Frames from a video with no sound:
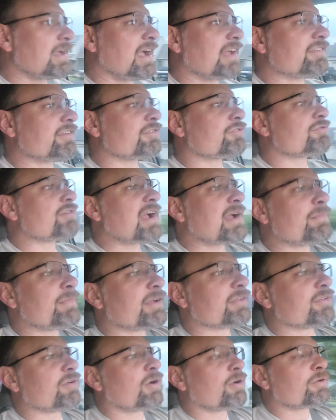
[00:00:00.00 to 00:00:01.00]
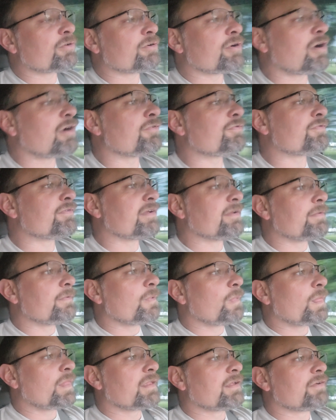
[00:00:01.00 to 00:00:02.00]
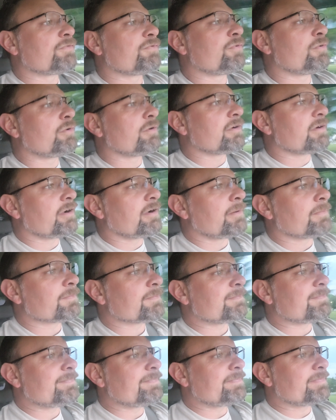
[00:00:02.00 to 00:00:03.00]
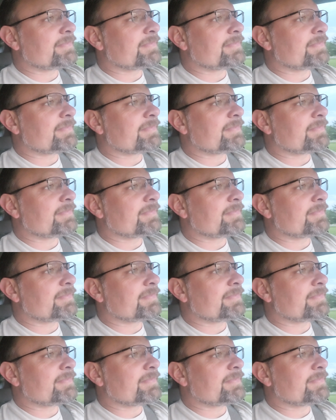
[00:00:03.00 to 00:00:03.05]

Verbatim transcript: I just dropped my daughter off for um,